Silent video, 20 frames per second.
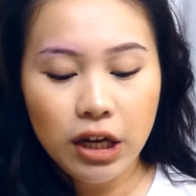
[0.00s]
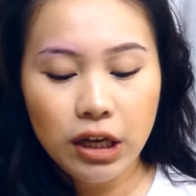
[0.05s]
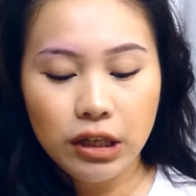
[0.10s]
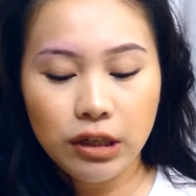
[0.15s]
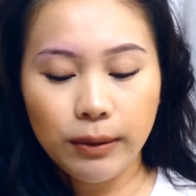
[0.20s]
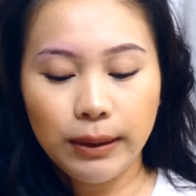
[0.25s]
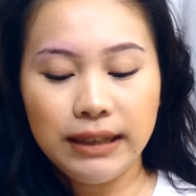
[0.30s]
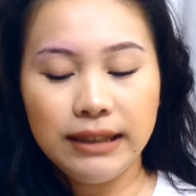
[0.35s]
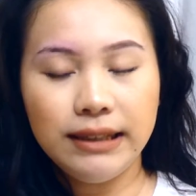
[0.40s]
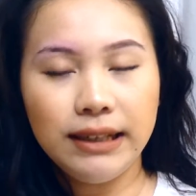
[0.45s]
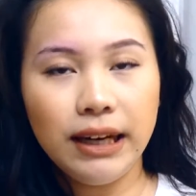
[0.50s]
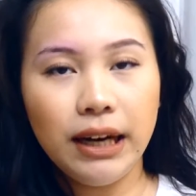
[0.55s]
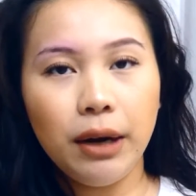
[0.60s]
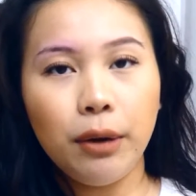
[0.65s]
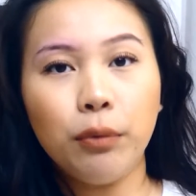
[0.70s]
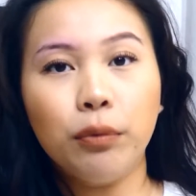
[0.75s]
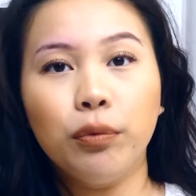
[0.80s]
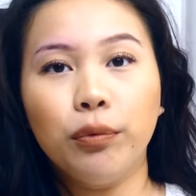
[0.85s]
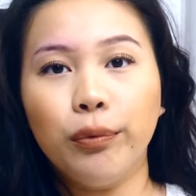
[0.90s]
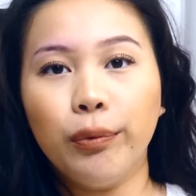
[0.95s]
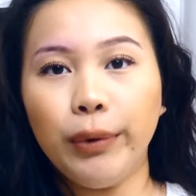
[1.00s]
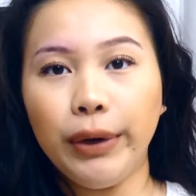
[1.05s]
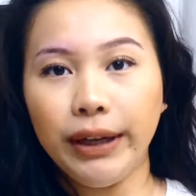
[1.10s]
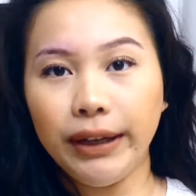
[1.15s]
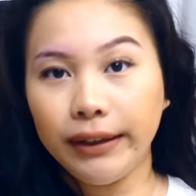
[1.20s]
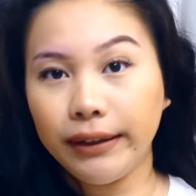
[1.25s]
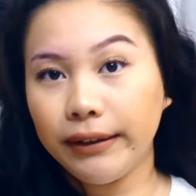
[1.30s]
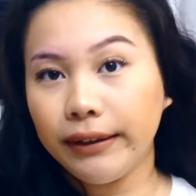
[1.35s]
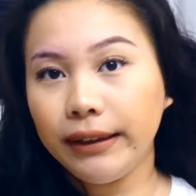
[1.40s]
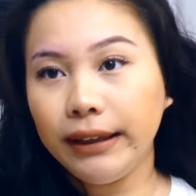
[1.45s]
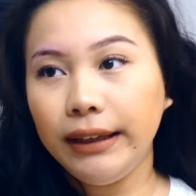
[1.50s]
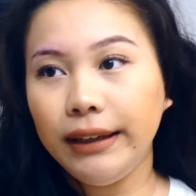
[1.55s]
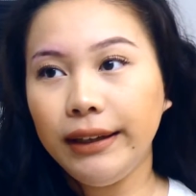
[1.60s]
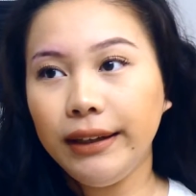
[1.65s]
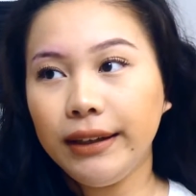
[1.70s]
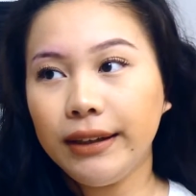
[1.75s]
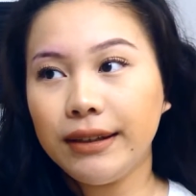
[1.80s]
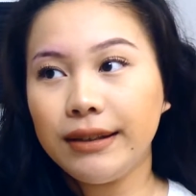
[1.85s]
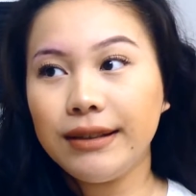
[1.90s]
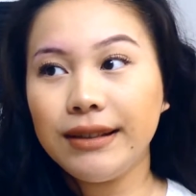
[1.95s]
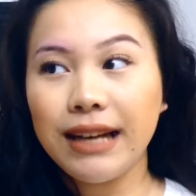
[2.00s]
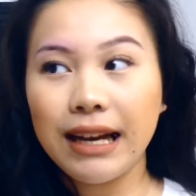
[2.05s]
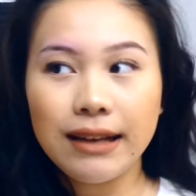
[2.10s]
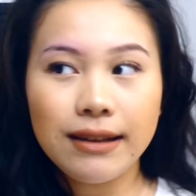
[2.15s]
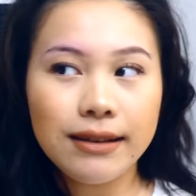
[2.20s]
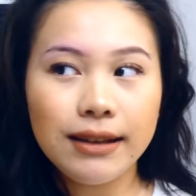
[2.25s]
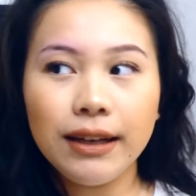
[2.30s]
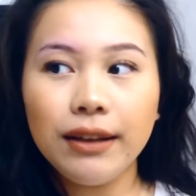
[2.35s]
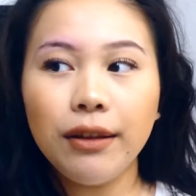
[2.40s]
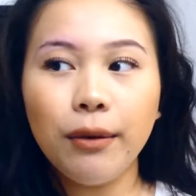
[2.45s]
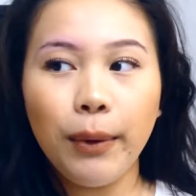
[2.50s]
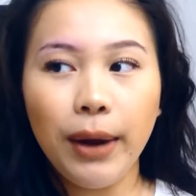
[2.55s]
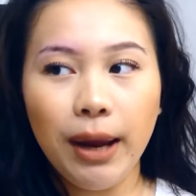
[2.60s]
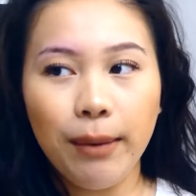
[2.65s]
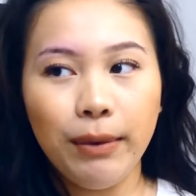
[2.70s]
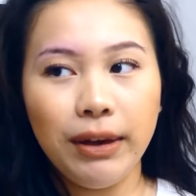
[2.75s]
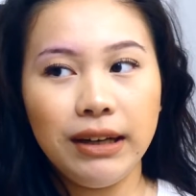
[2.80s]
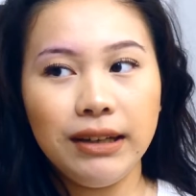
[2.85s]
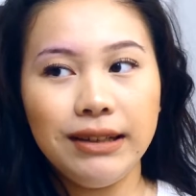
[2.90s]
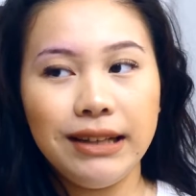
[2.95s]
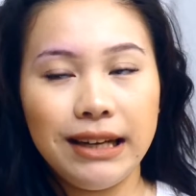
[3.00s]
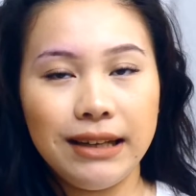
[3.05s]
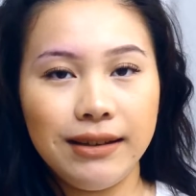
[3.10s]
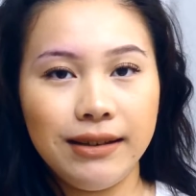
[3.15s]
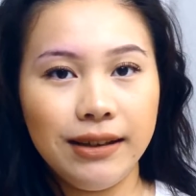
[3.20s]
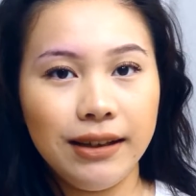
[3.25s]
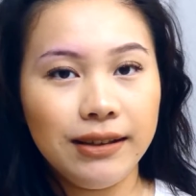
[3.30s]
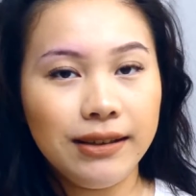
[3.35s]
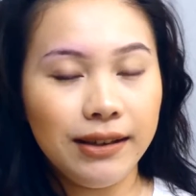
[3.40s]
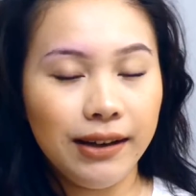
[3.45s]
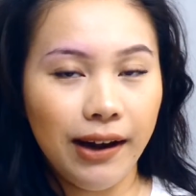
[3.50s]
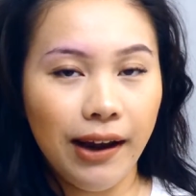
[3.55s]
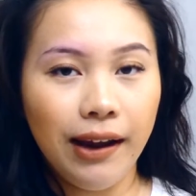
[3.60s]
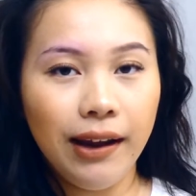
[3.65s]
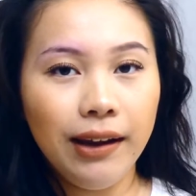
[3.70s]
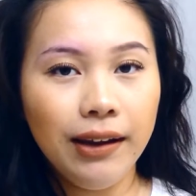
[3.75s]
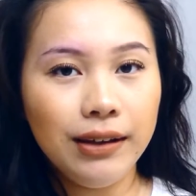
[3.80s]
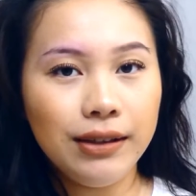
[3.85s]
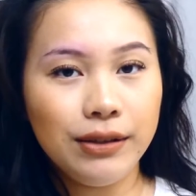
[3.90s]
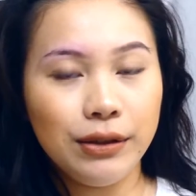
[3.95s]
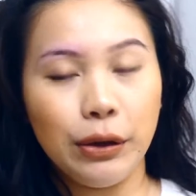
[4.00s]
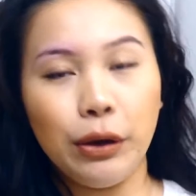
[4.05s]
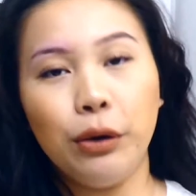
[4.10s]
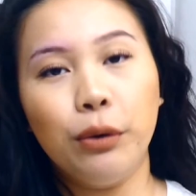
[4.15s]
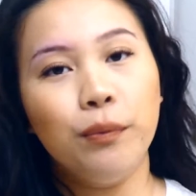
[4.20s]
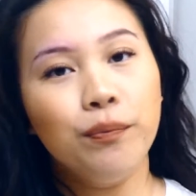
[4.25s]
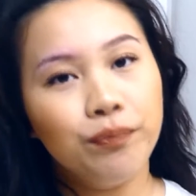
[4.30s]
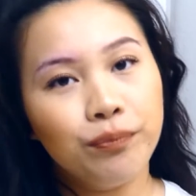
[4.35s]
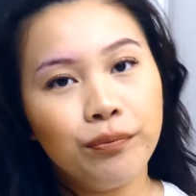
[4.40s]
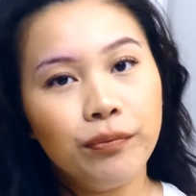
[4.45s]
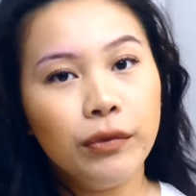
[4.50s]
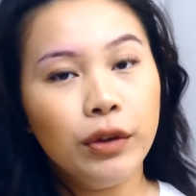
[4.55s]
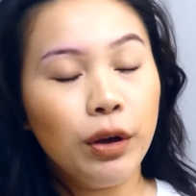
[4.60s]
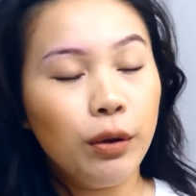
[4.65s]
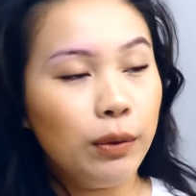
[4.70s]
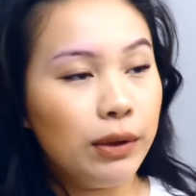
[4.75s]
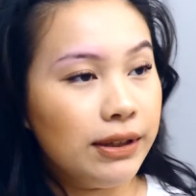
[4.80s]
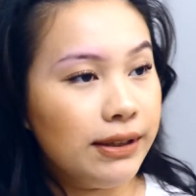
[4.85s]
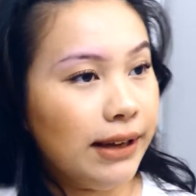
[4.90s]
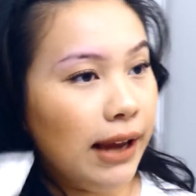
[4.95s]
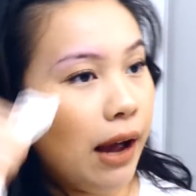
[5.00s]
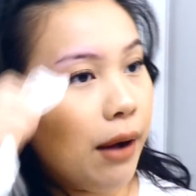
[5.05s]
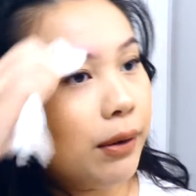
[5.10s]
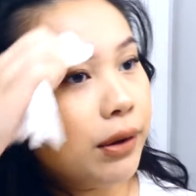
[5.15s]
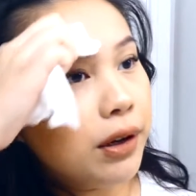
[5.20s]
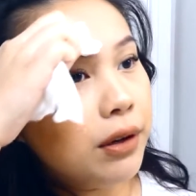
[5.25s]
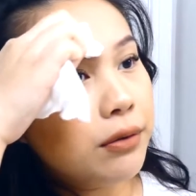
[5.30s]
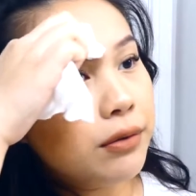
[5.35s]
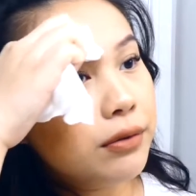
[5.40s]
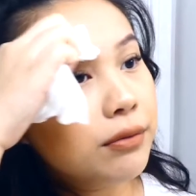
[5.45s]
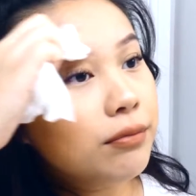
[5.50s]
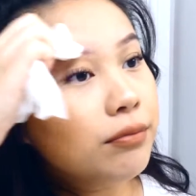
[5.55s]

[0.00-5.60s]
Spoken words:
so I didn't really test it the way I'm going to test it today, so we'll see how it goes.